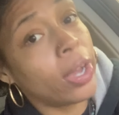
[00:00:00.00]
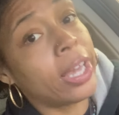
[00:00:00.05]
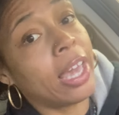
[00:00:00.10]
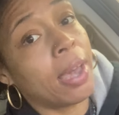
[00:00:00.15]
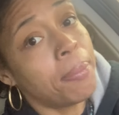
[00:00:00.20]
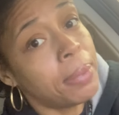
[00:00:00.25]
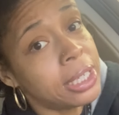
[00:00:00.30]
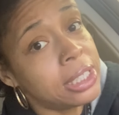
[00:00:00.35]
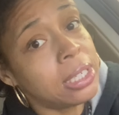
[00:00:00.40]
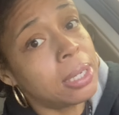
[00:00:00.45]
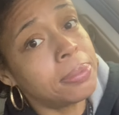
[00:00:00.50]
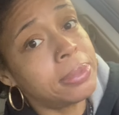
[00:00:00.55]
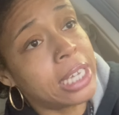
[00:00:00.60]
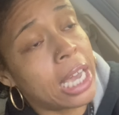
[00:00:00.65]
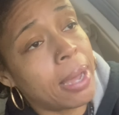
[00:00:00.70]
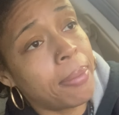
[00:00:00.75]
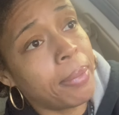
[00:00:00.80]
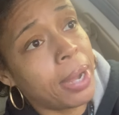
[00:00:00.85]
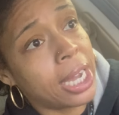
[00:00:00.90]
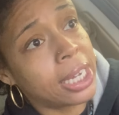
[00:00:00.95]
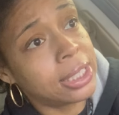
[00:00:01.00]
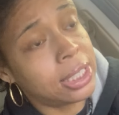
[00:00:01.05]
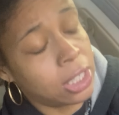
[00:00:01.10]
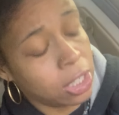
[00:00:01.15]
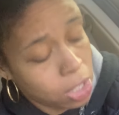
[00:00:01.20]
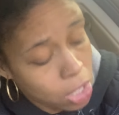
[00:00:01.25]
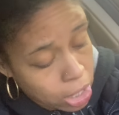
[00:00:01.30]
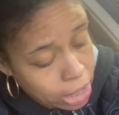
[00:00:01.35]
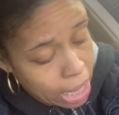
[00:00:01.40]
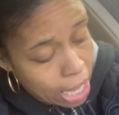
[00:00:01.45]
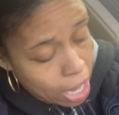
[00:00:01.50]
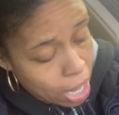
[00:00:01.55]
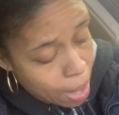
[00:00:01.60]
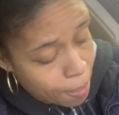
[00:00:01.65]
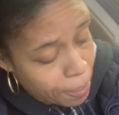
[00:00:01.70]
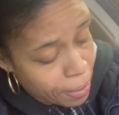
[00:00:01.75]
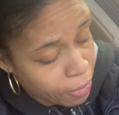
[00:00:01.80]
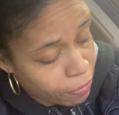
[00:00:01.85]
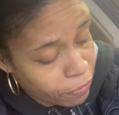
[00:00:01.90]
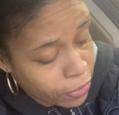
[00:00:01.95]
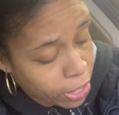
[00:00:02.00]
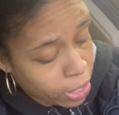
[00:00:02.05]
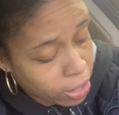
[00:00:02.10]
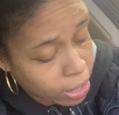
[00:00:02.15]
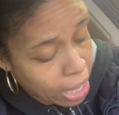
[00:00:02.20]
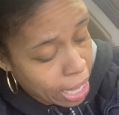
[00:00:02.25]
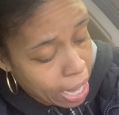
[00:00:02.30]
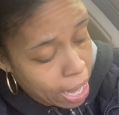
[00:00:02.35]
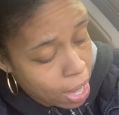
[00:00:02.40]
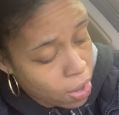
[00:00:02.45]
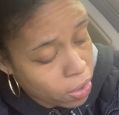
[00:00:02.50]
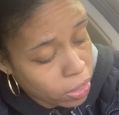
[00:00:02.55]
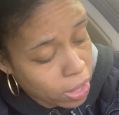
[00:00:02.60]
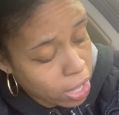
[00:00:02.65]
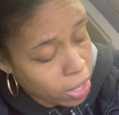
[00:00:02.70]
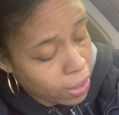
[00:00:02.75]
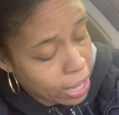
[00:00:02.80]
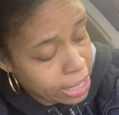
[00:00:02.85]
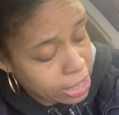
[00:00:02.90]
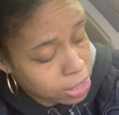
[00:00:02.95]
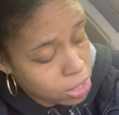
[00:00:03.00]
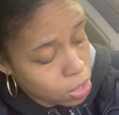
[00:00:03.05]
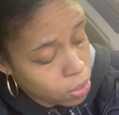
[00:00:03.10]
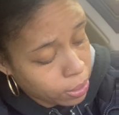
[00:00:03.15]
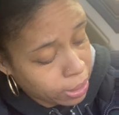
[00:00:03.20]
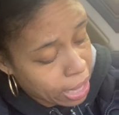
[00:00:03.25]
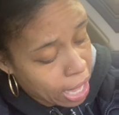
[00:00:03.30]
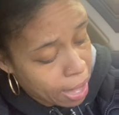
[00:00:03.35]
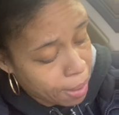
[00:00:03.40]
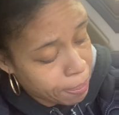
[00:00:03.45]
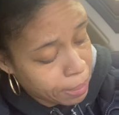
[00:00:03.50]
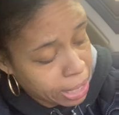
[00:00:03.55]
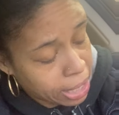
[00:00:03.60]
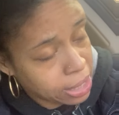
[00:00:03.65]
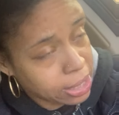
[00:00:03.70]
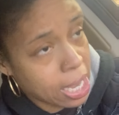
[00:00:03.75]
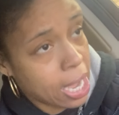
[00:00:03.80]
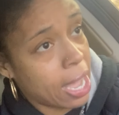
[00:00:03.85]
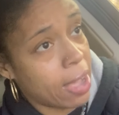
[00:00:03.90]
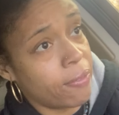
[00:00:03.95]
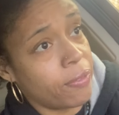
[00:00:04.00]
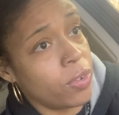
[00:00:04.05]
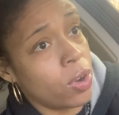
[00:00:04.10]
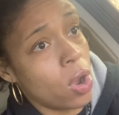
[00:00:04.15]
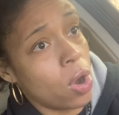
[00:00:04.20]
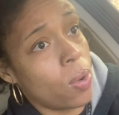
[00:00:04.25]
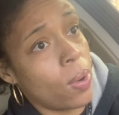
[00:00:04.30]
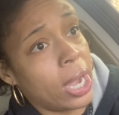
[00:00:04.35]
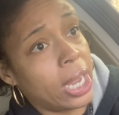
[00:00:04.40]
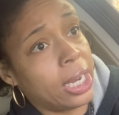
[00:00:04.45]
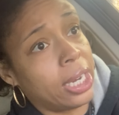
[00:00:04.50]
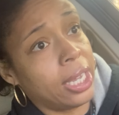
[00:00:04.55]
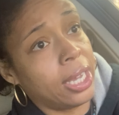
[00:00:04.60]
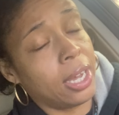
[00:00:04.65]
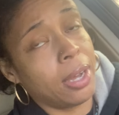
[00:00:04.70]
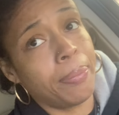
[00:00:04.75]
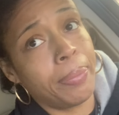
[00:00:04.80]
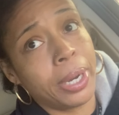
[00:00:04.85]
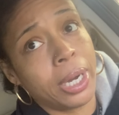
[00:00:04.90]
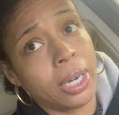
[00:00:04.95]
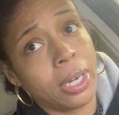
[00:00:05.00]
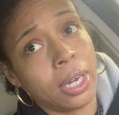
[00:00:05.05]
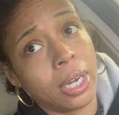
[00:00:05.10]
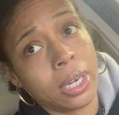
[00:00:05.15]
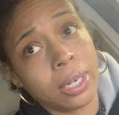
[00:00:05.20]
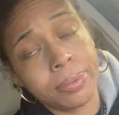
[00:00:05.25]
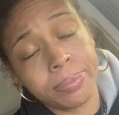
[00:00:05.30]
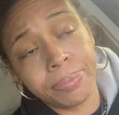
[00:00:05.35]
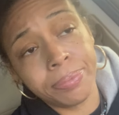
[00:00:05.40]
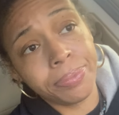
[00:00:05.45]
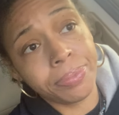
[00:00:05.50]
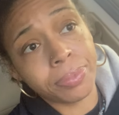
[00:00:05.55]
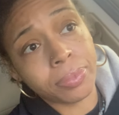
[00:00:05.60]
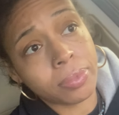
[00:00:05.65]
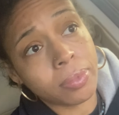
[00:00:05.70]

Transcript: Give me some time, guys, to look that up and figure that out. I'll let you guys know what that means. I have no idea, but um,